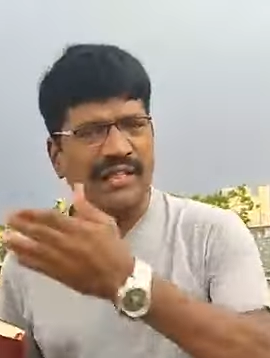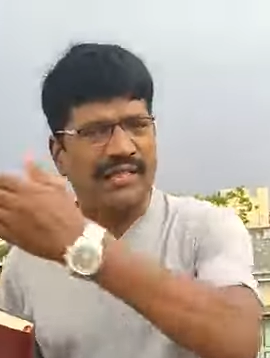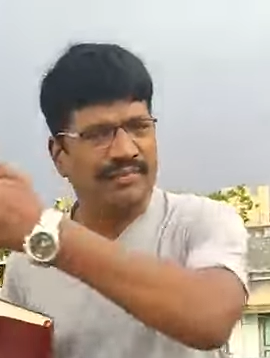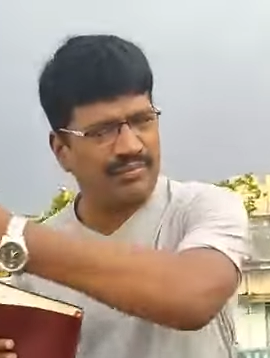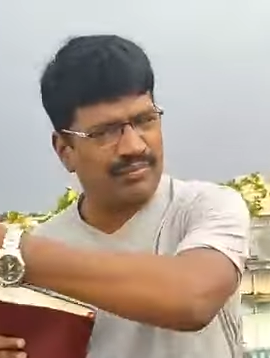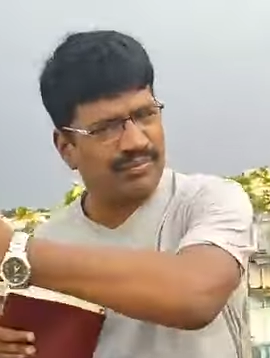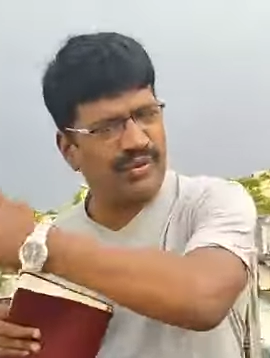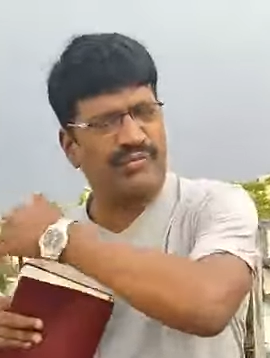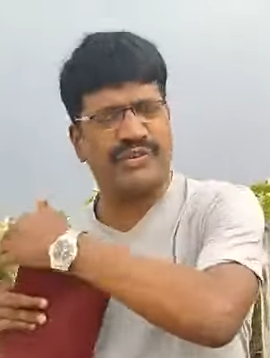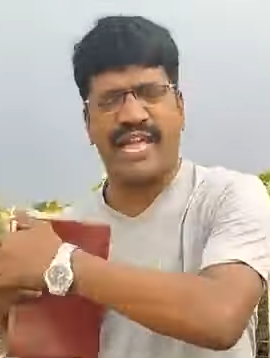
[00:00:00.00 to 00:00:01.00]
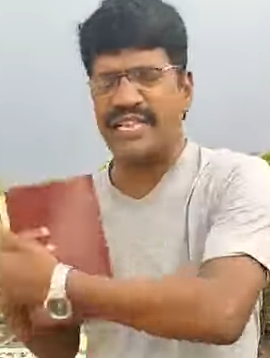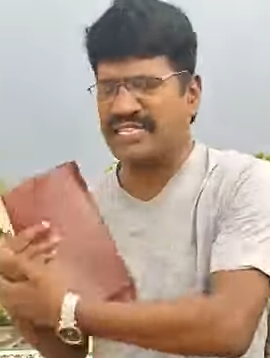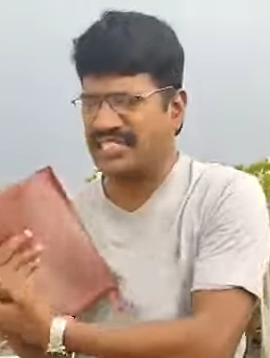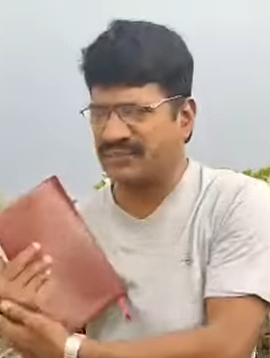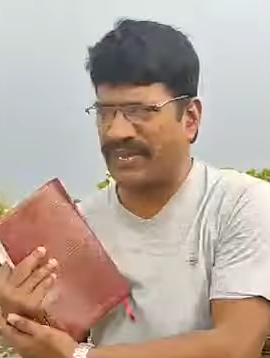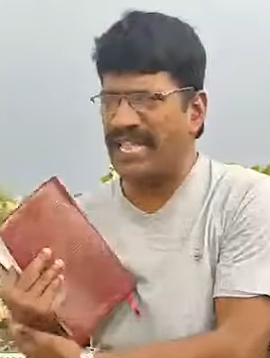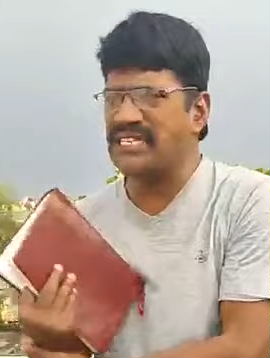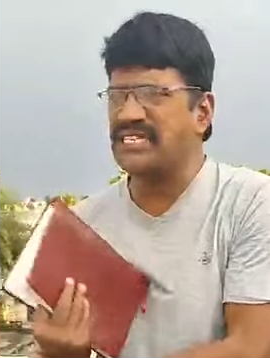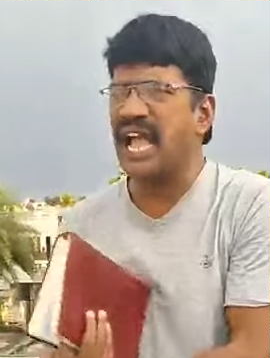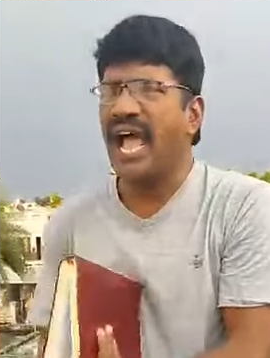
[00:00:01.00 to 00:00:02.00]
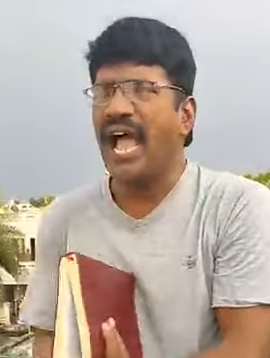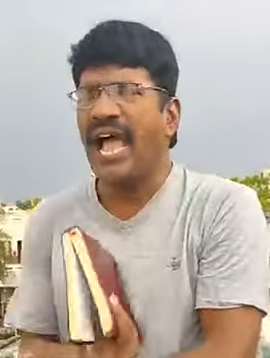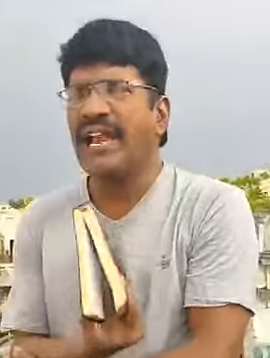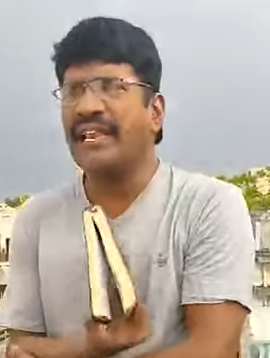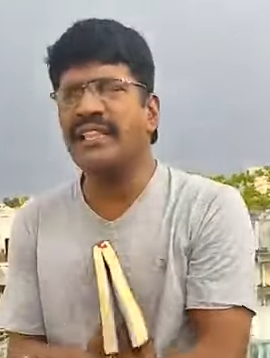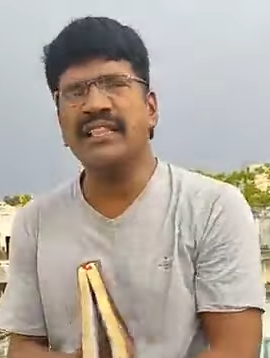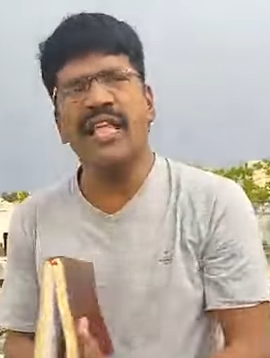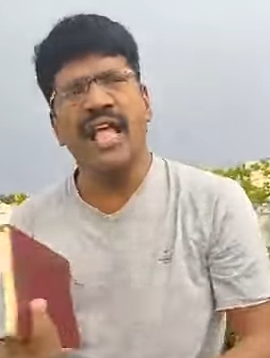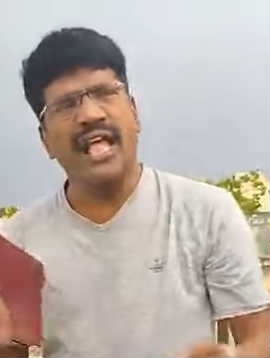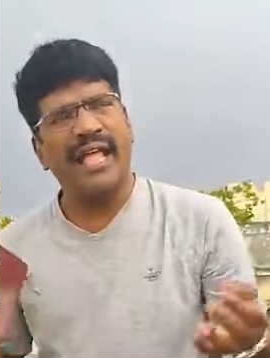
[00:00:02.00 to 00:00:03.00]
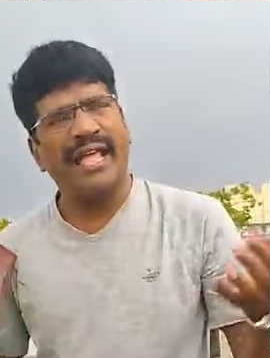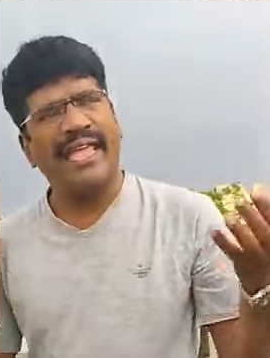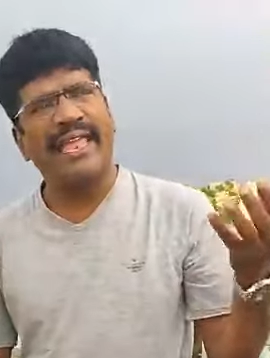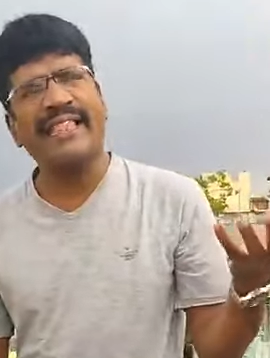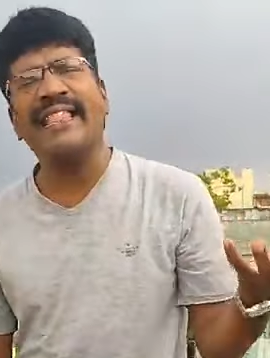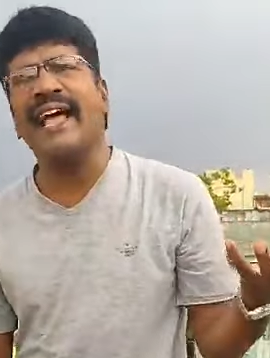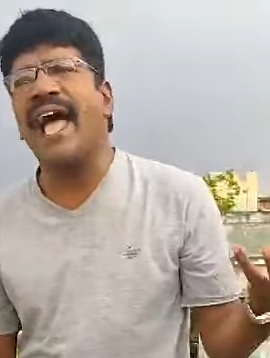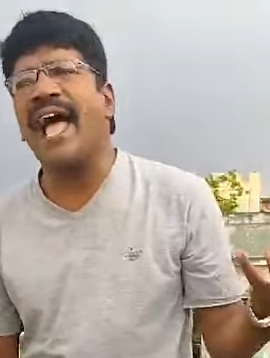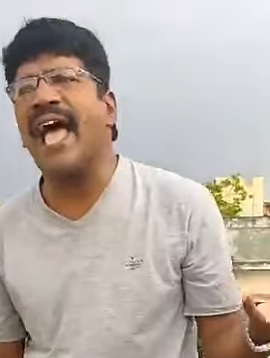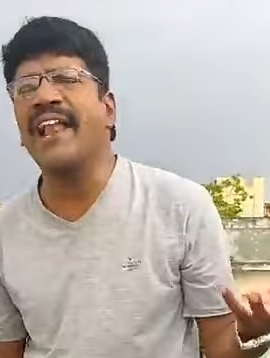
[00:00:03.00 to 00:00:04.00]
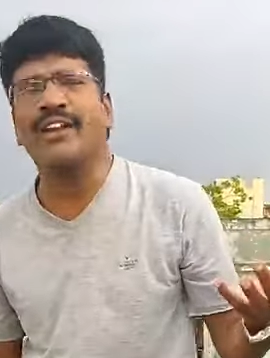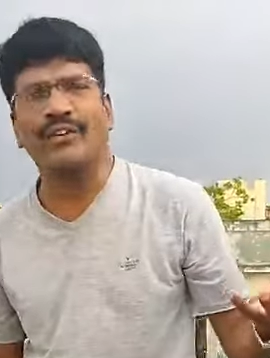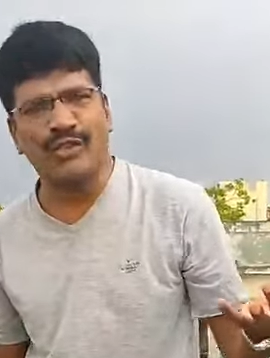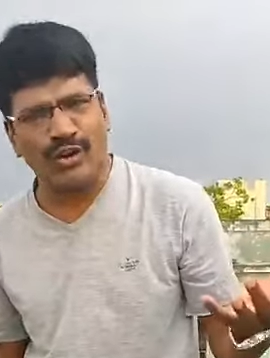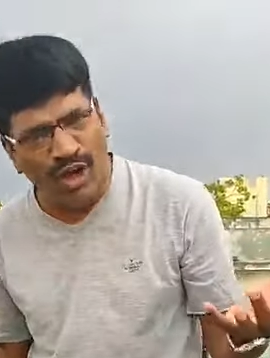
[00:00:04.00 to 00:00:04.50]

Prophet Isaiah speaks, and in the hand of the Lord.